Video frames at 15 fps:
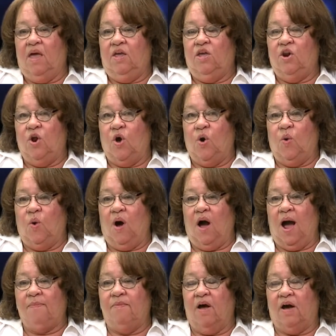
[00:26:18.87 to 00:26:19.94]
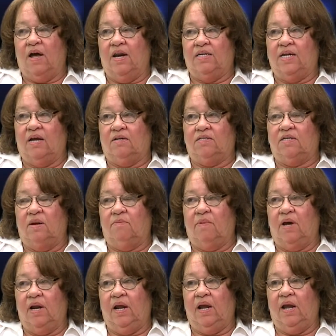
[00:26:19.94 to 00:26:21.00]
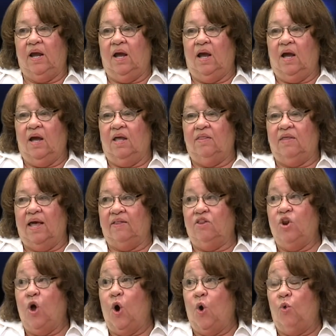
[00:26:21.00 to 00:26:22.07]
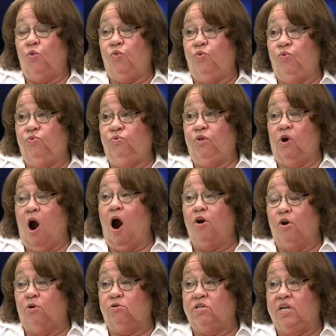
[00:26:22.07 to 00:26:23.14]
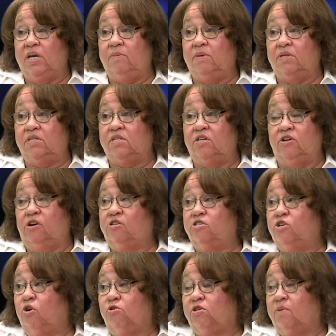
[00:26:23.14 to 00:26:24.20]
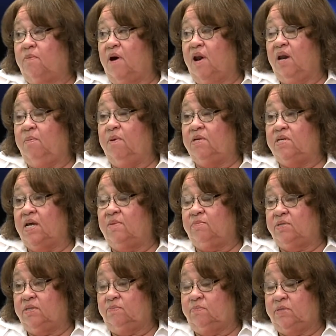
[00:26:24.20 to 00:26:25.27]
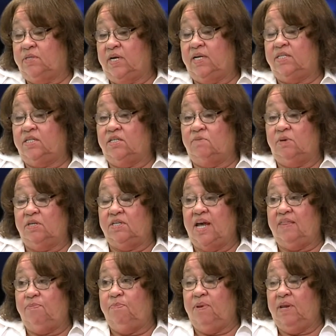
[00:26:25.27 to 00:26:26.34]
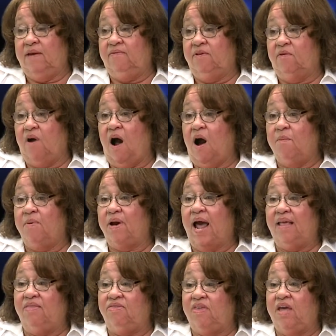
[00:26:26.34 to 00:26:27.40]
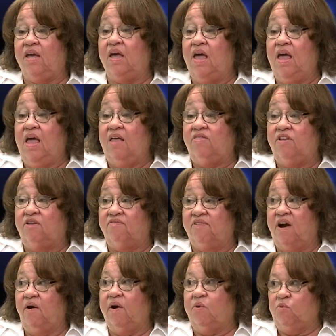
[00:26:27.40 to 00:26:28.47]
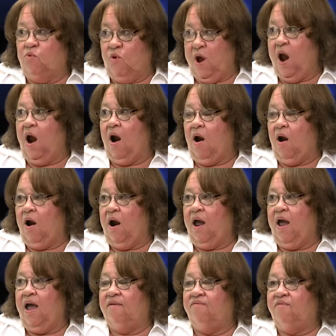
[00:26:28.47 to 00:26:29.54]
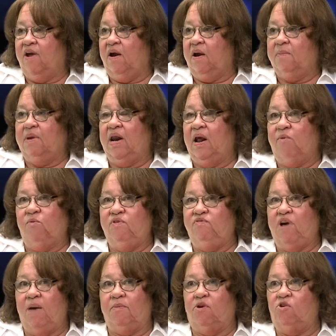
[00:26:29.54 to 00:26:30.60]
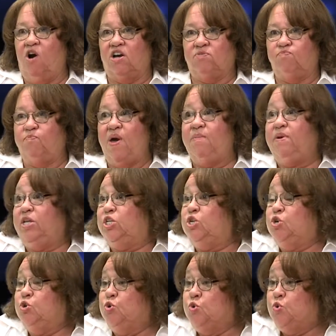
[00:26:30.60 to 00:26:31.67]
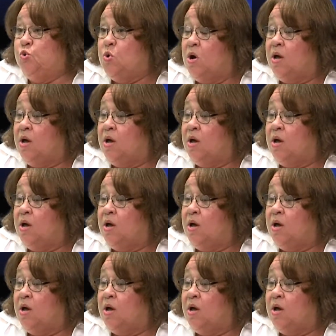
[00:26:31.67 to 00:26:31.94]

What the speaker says: You know, I'm not going to tell somebody that, no, there are no demons and there's no demonic possession, because I believe there are, but I think they're very rare and very, I mean, we've come across maybe two